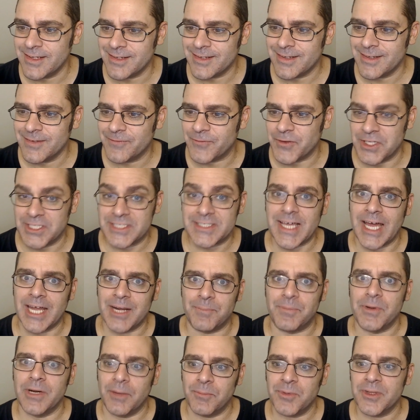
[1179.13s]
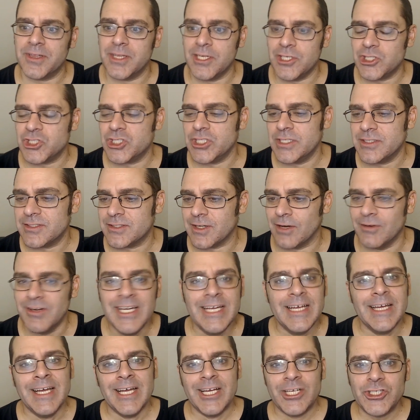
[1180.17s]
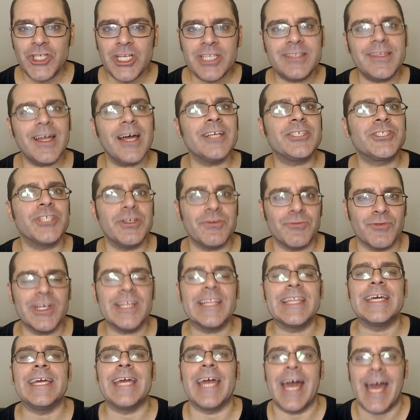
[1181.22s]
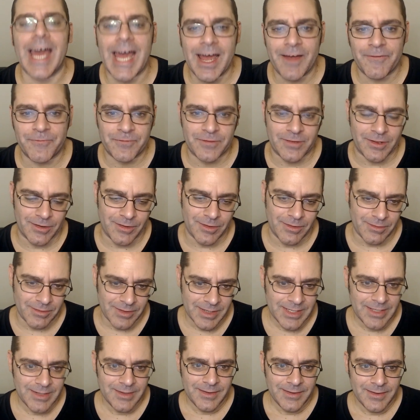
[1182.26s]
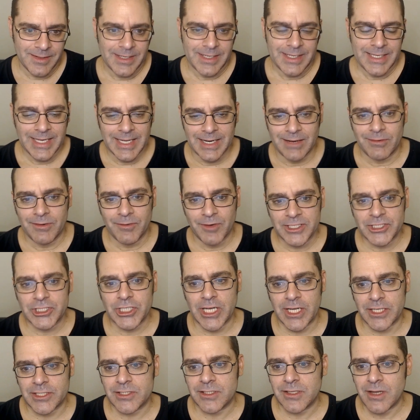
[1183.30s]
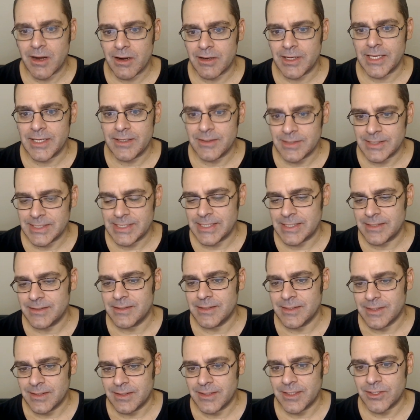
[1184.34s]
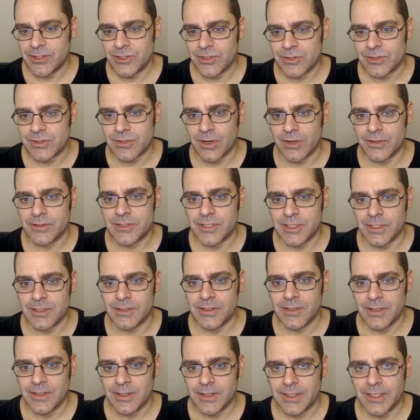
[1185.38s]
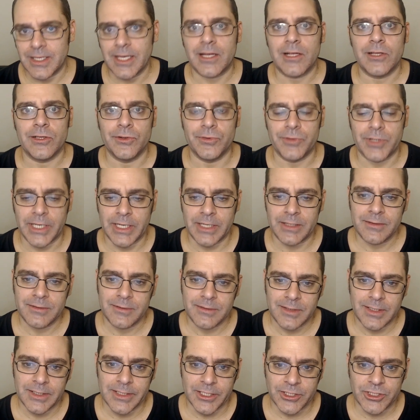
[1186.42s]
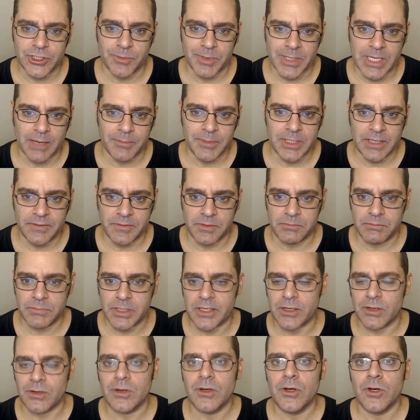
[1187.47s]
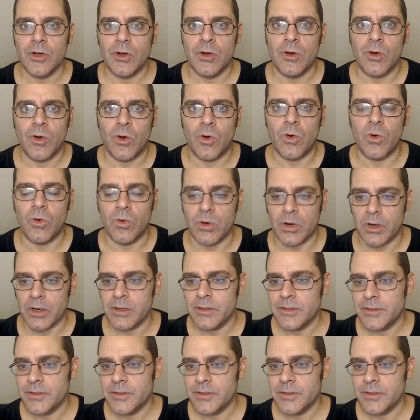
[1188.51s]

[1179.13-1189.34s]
For this guy to put up with this shit, so she doesn't really have to. You know, and once she hits 30, then she'll start to get clued in, and then she'll become an even bigger whore